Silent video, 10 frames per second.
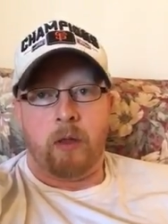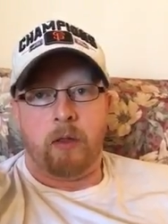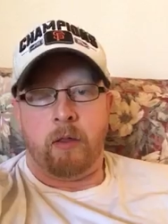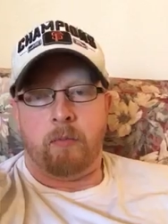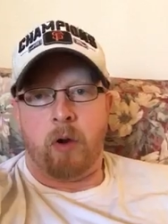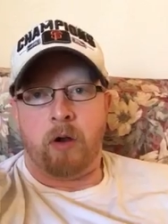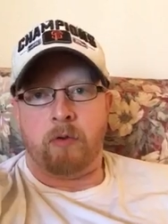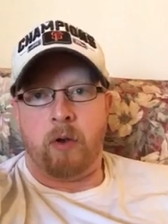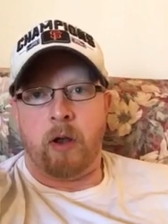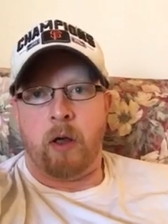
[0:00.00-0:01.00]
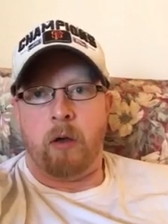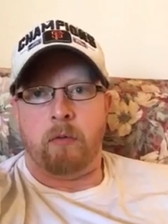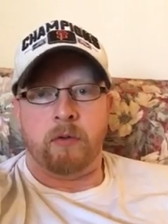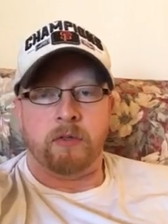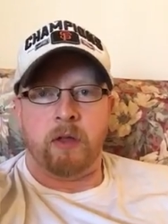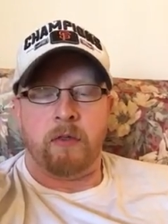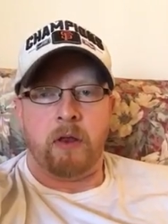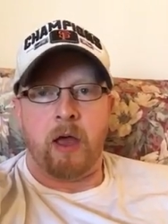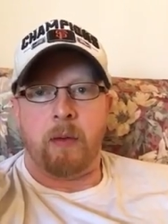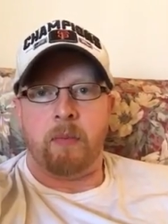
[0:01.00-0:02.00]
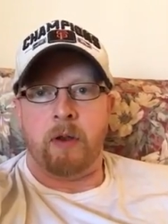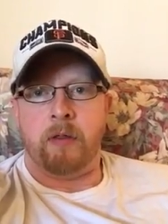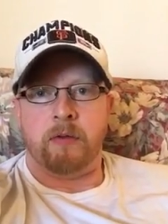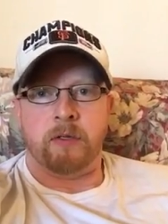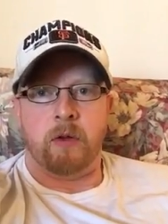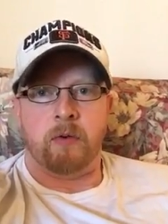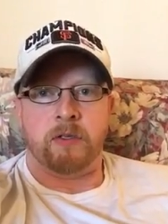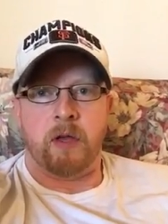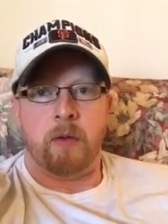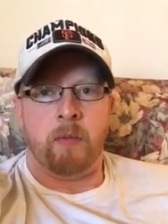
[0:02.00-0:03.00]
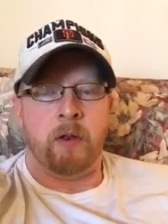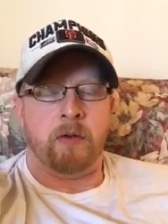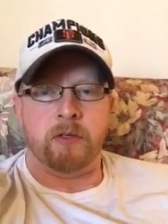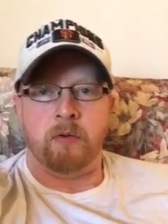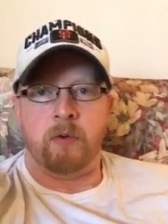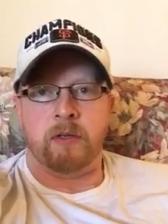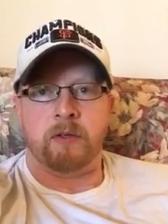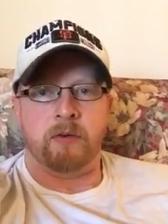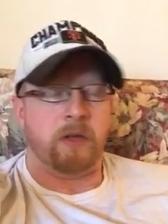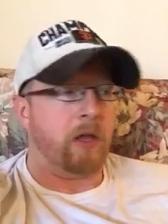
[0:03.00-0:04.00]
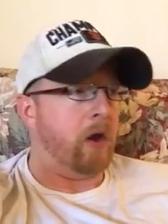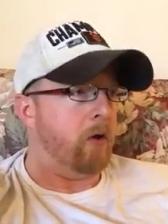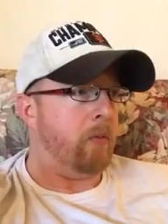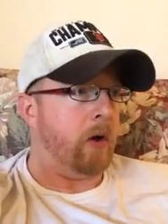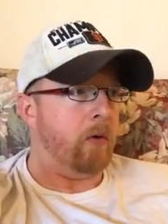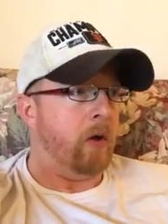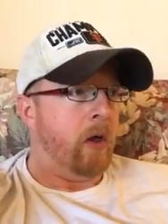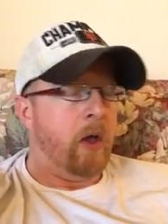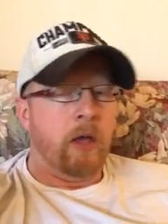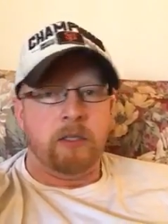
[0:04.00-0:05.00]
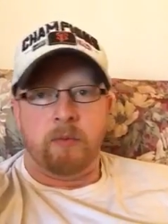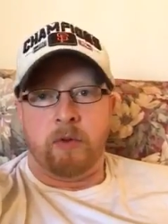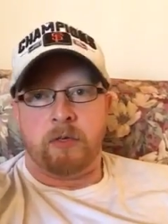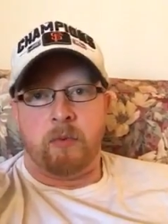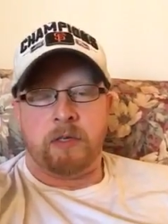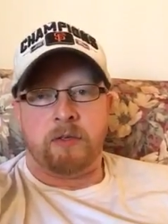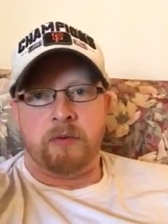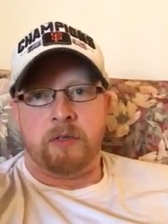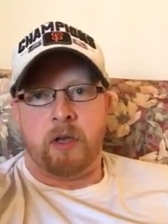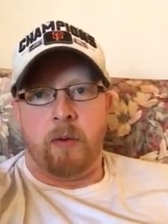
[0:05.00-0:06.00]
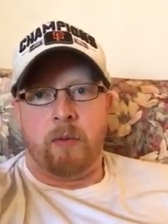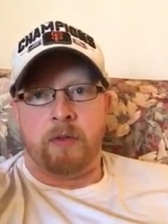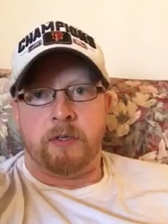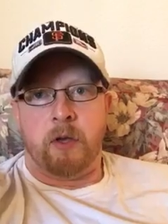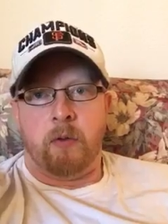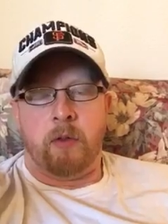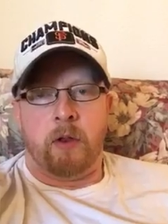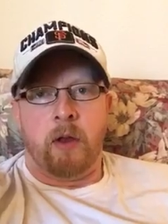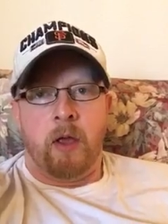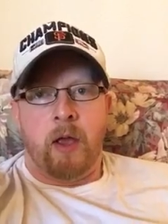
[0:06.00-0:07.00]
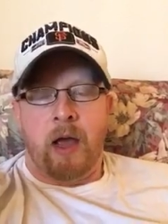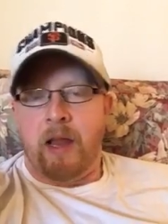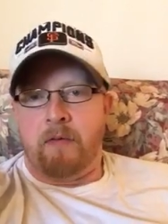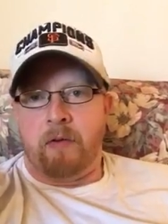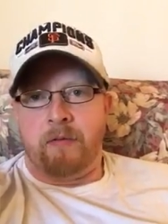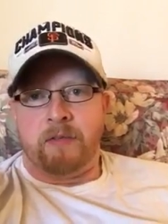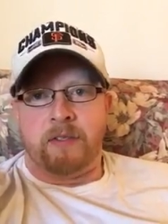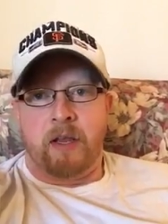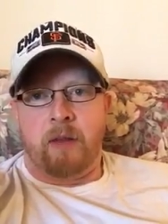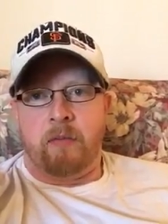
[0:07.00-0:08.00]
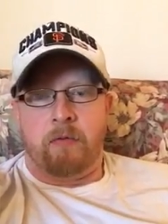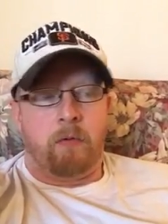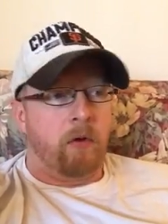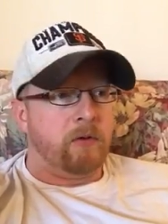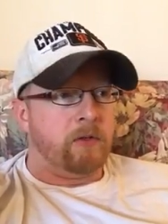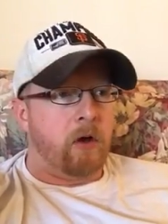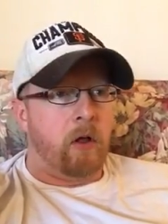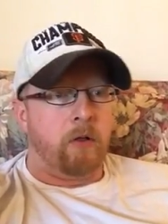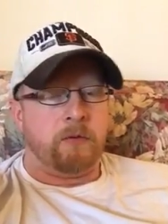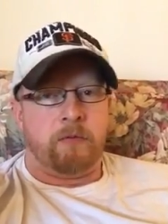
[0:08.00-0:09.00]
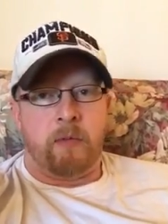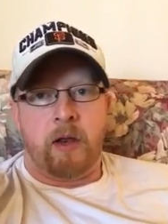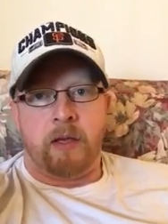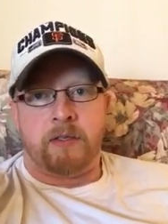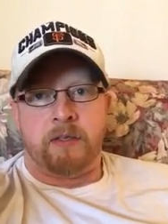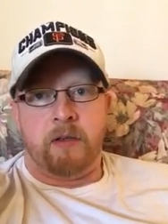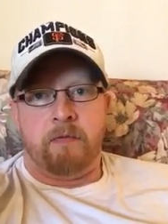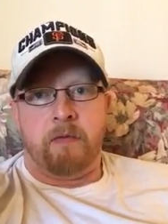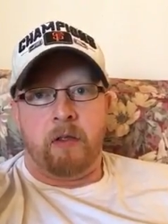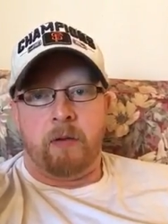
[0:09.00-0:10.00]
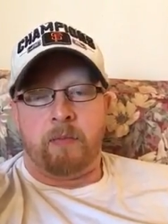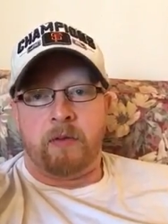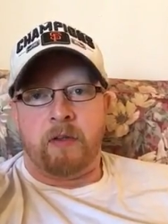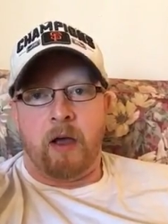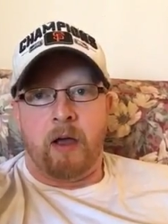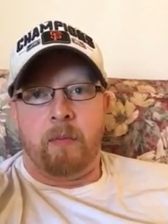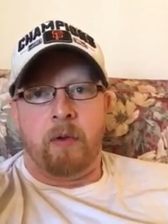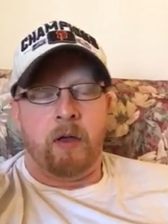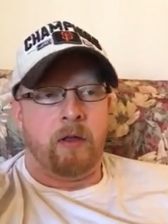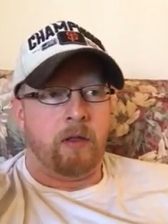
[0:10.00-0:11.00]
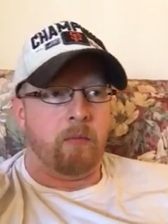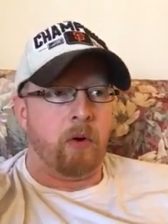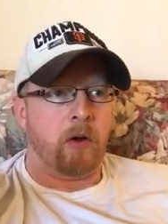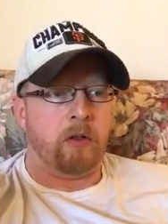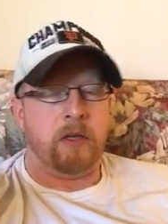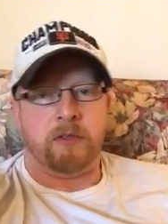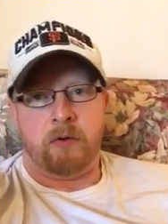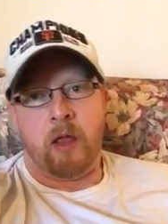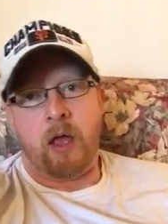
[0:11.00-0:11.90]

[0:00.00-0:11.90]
Uh, the product right now, there's nothing happening. There's no excitement. There's no wrestlers I care about. It's a bunch of wrestlers that come on the show that I never even seen before. All these call ups from NXT filling up the time, and then Brock Lesnar.